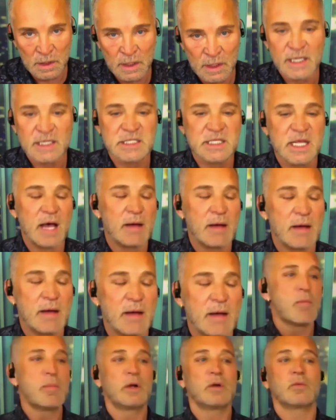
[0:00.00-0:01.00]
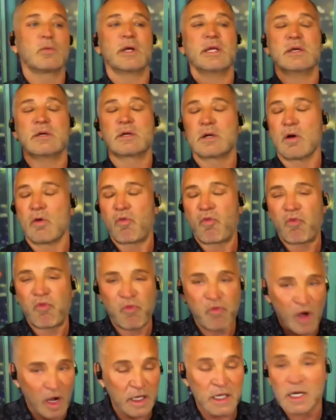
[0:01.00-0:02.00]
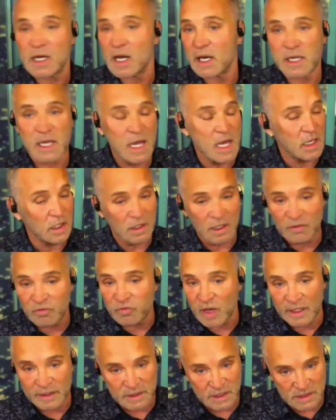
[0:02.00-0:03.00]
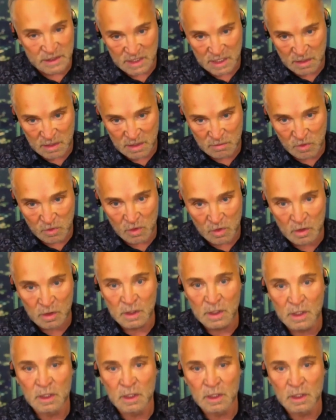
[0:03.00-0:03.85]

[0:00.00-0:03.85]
It's that moment where you go, fuck it, I can't live like this anymore.